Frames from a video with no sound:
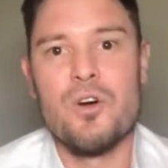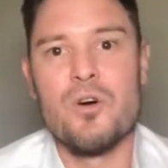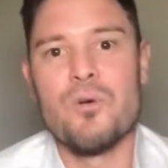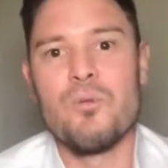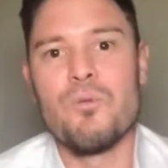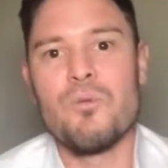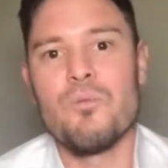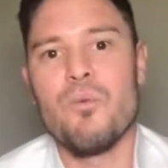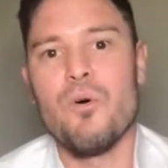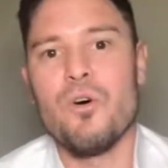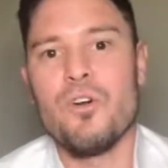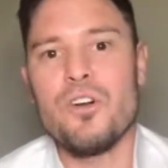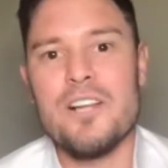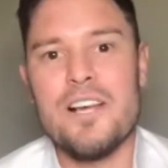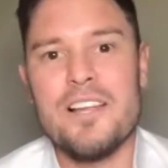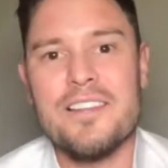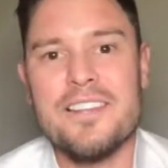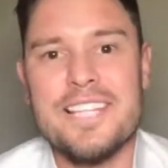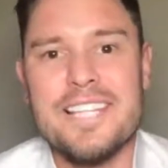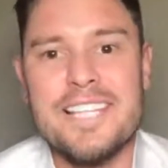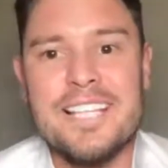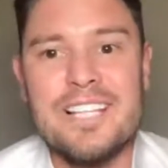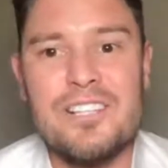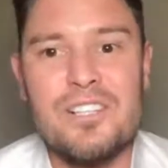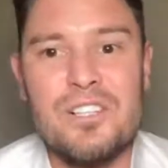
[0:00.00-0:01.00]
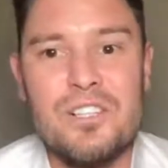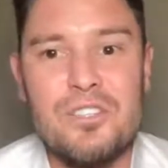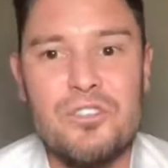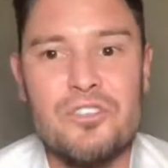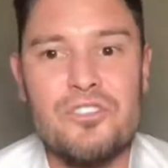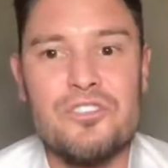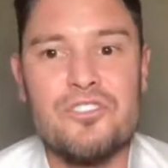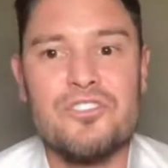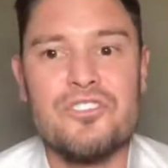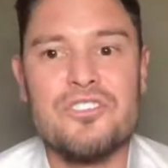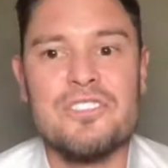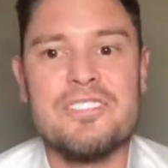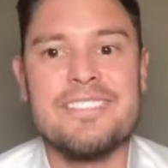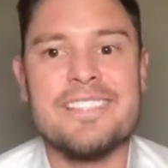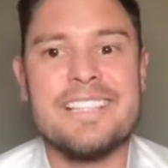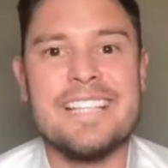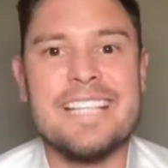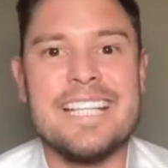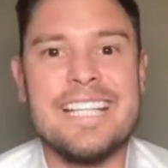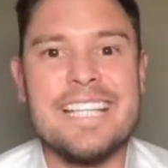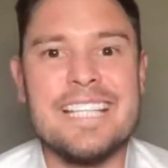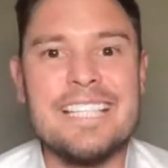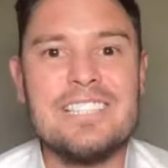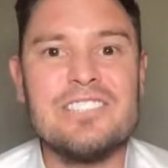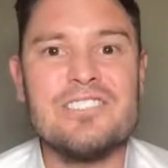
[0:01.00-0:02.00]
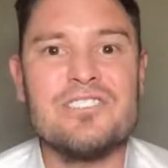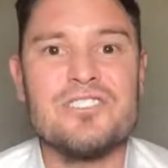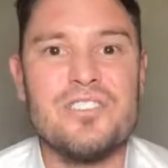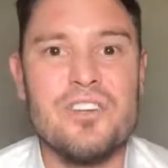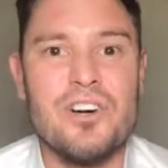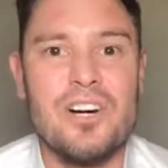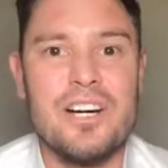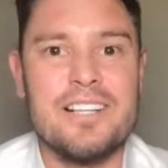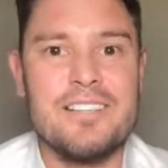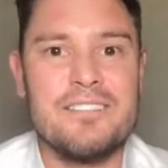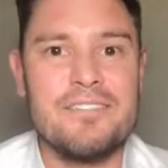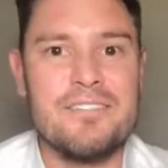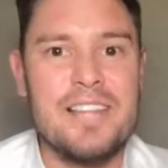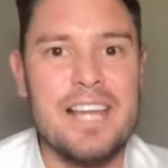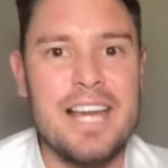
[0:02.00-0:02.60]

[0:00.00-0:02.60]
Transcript: what are the inclusions inside of